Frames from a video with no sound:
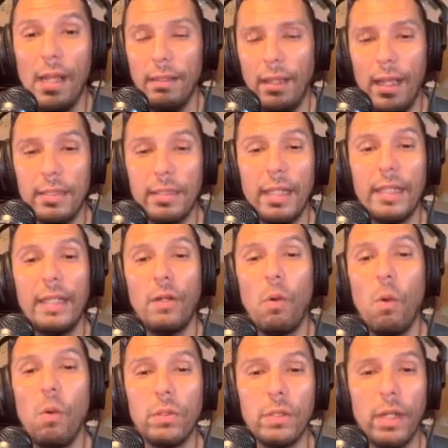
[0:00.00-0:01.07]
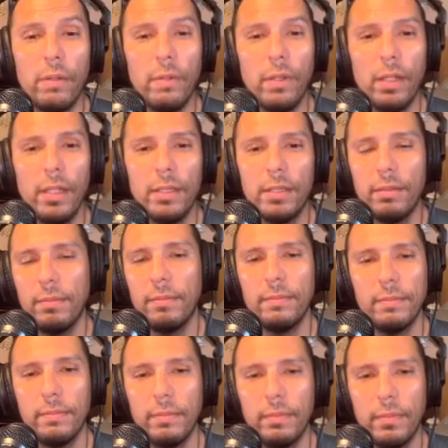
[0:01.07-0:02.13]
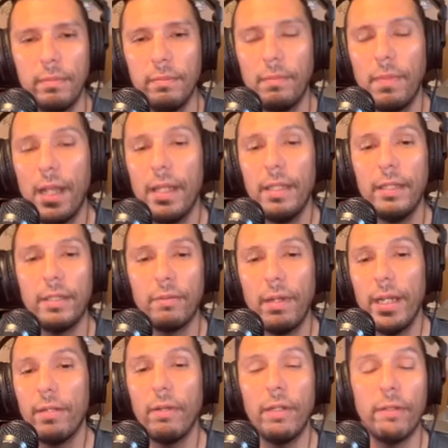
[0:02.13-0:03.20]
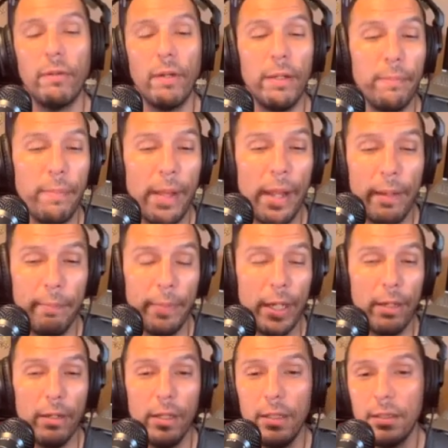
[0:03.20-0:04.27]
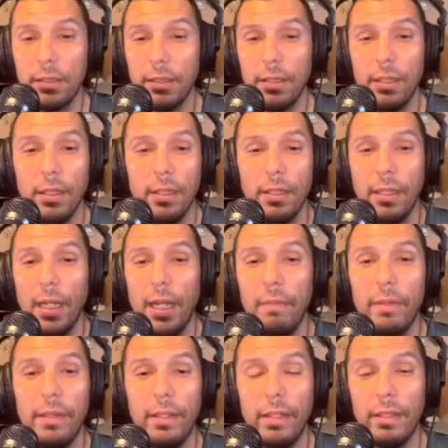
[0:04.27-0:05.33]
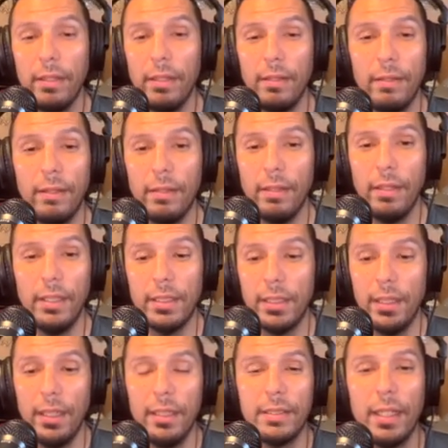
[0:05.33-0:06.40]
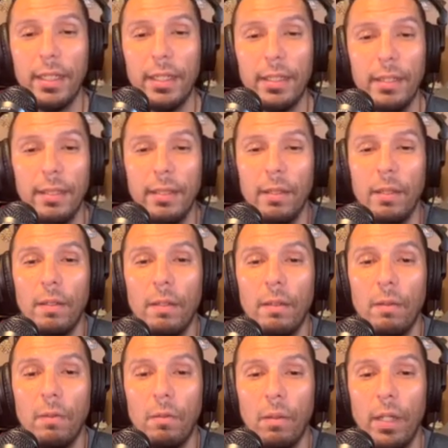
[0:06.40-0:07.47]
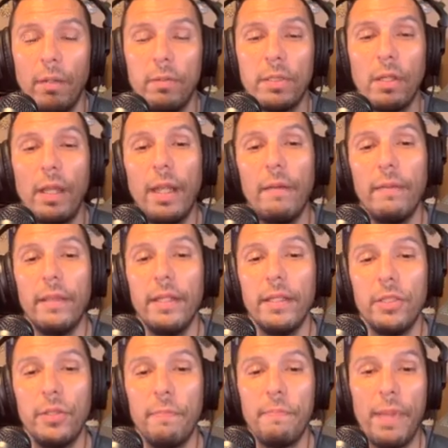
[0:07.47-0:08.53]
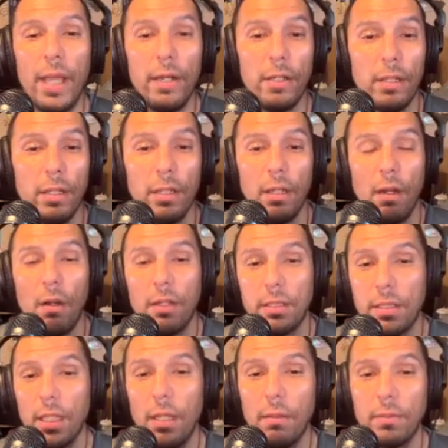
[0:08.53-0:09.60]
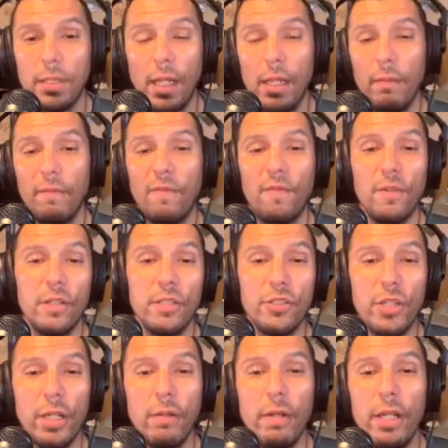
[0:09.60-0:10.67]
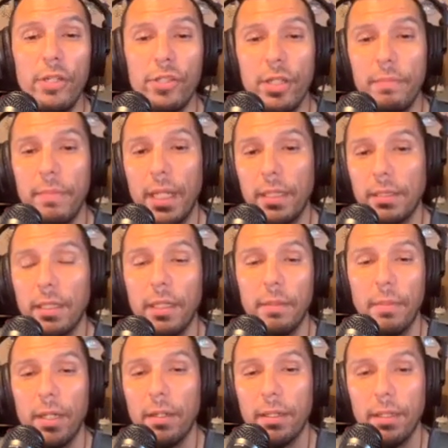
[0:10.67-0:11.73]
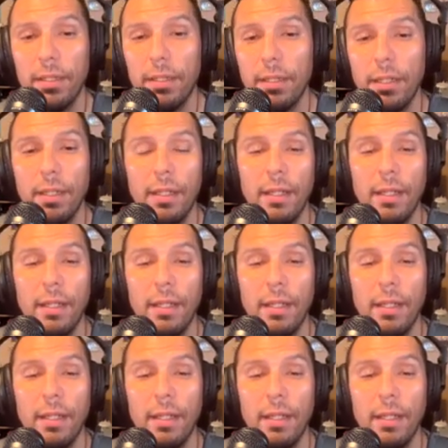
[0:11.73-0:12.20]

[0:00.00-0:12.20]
as I get older, I realize my great parents and everything, it's like, it was everything to better ourselves. I am first generation Mexican American,